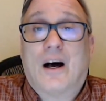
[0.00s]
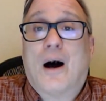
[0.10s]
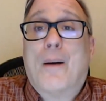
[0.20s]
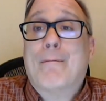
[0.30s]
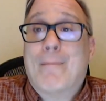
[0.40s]

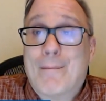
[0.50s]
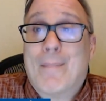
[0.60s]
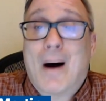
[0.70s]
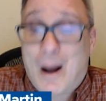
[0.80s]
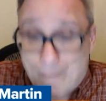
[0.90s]
a
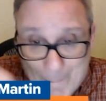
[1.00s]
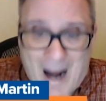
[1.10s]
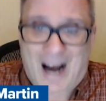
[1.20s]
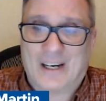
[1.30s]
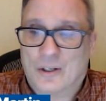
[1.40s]

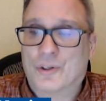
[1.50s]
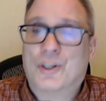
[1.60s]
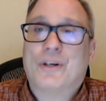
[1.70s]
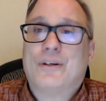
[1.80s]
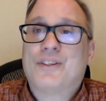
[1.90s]
mild
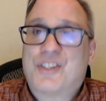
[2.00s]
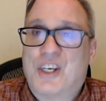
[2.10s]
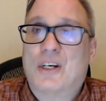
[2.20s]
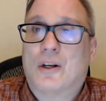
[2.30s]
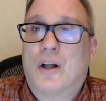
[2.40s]

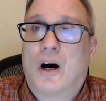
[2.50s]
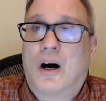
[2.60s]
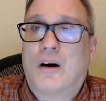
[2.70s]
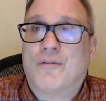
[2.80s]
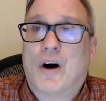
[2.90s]
seal
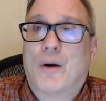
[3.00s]
of